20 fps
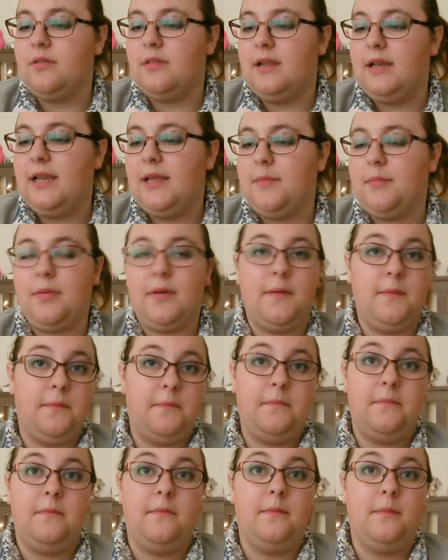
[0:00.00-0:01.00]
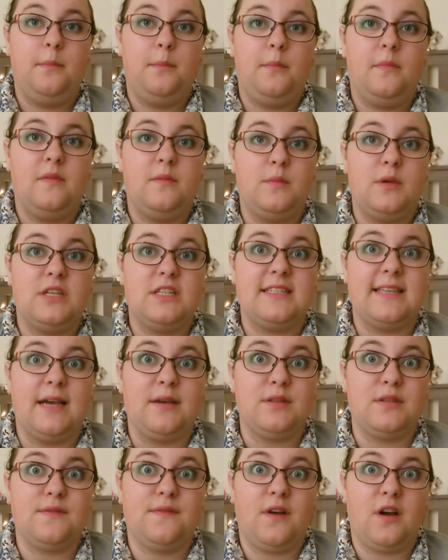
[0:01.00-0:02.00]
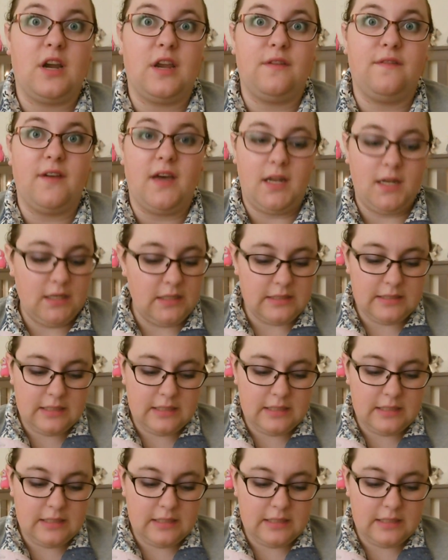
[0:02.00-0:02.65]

the Lip, which sounds very fun.